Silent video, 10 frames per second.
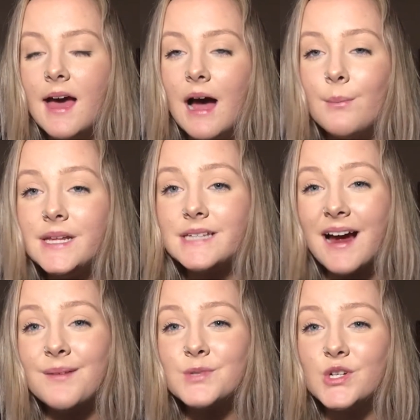How many
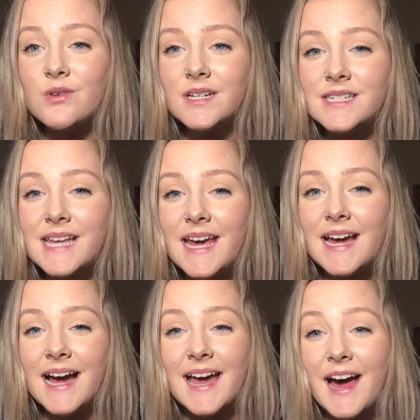times are you going to say,
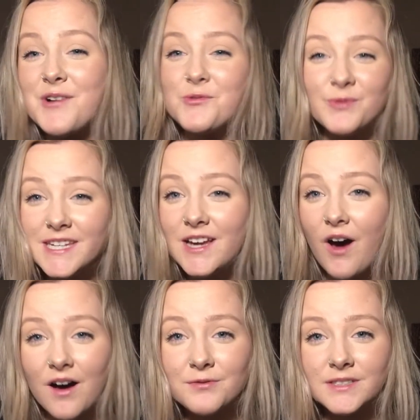I had a really
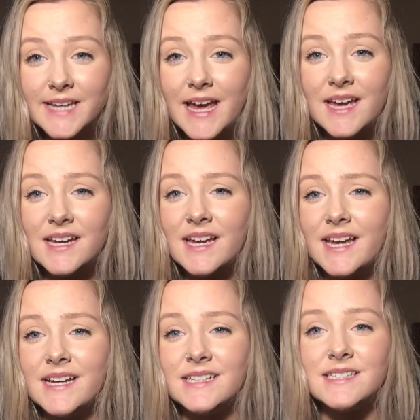awful day
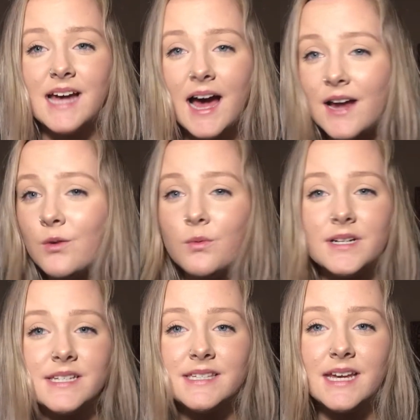and I don't want
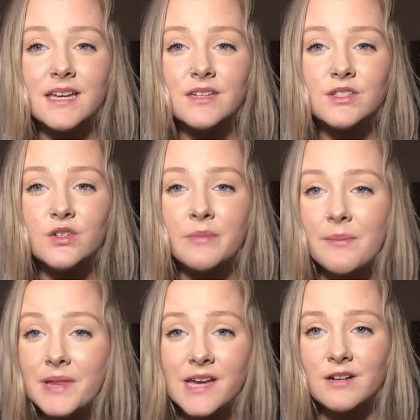to stick to my
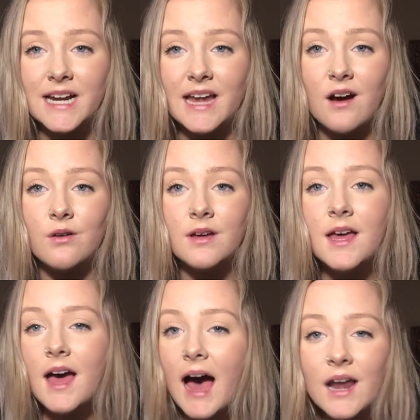plan right now.
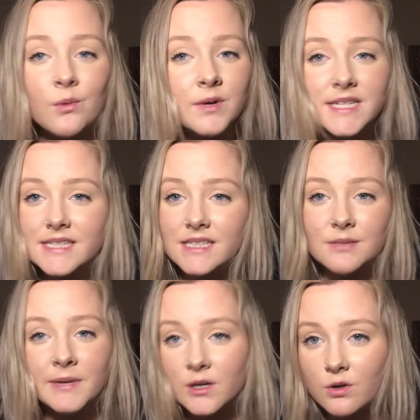I don't want to stick to
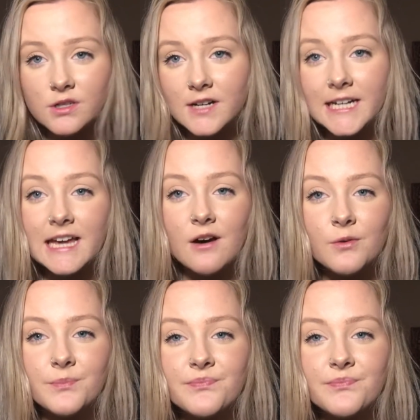my goals right now.